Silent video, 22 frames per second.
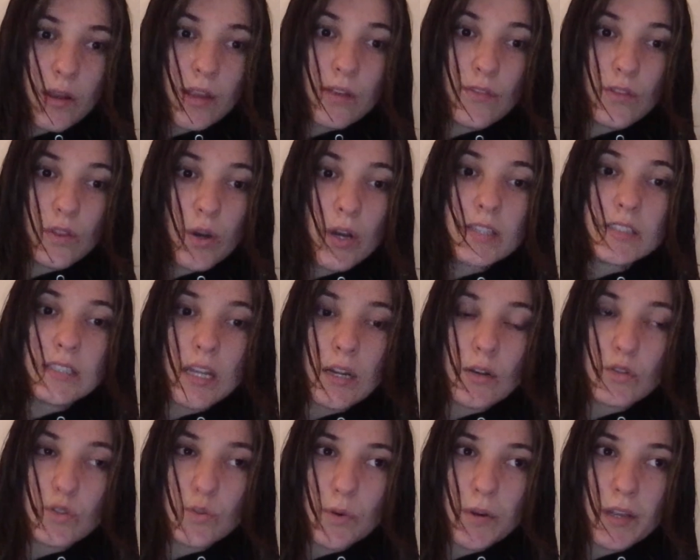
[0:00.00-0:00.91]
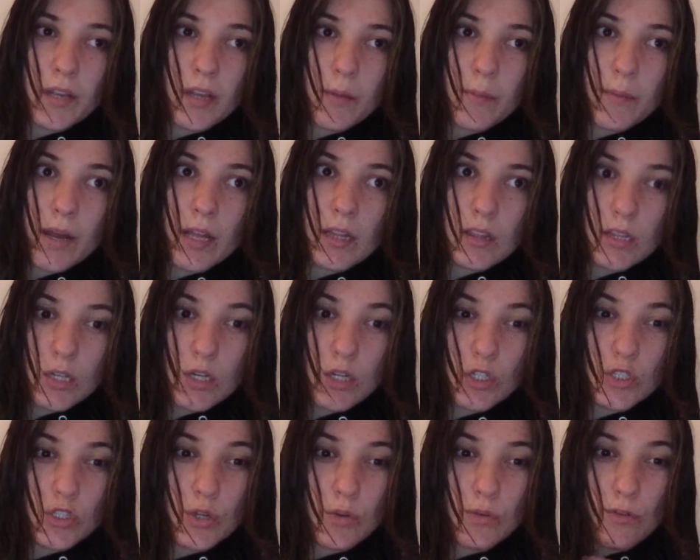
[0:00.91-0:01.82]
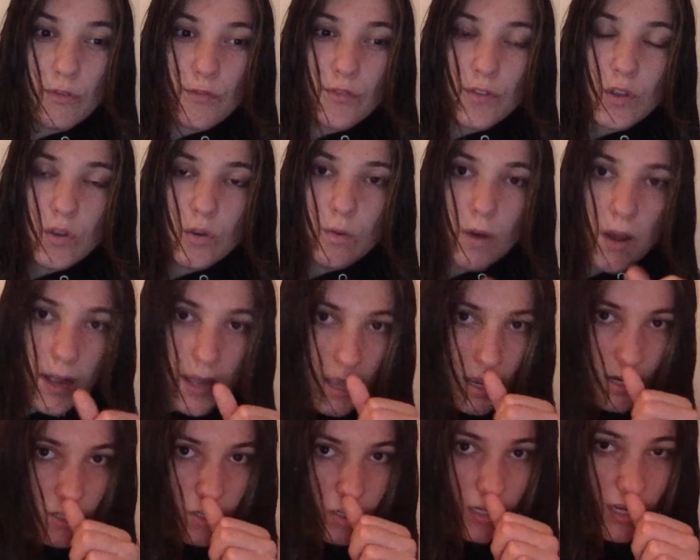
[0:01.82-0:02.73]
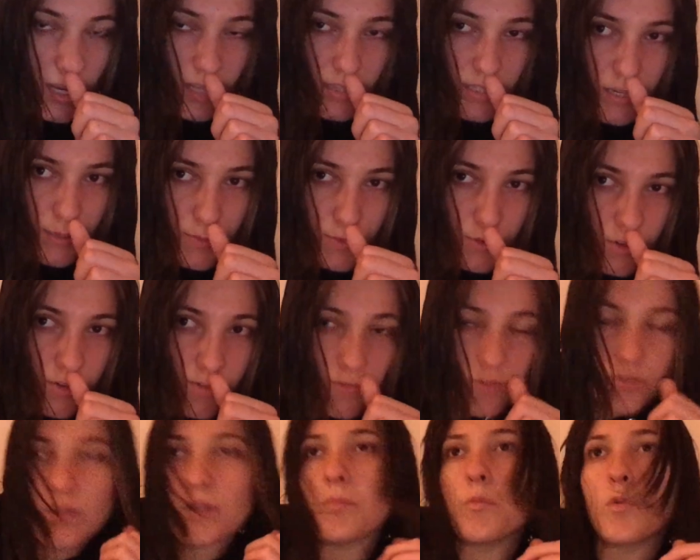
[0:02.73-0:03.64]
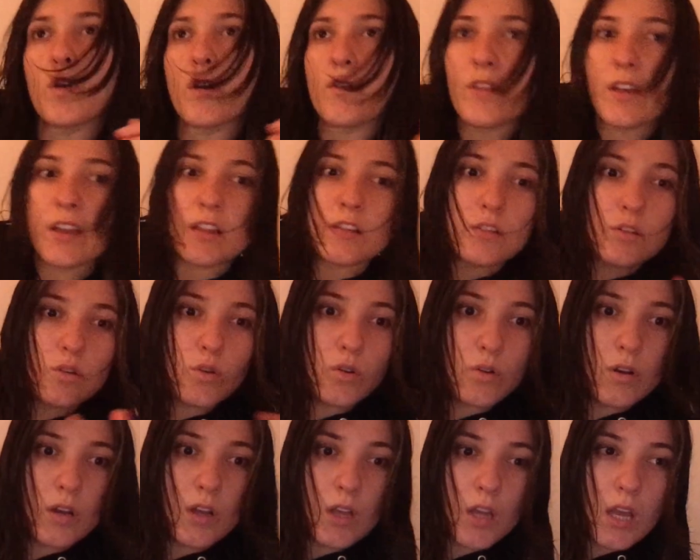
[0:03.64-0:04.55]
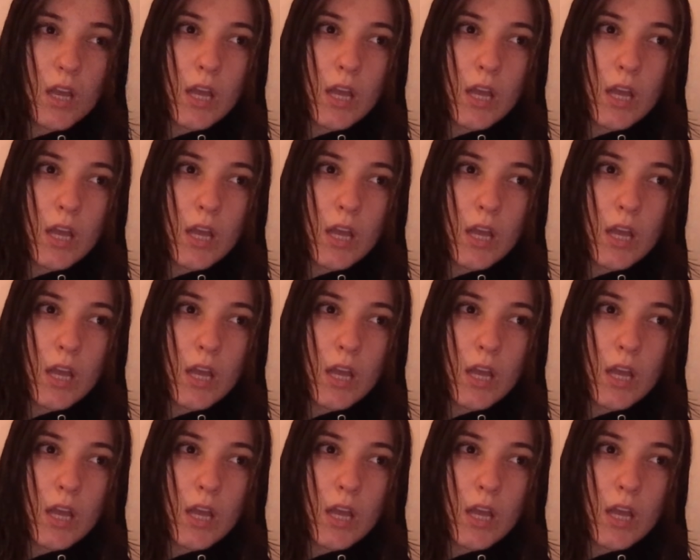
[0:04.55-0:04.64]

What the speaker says: even though I said I was working on my literature review, I actually ended up sort of doing more of like a little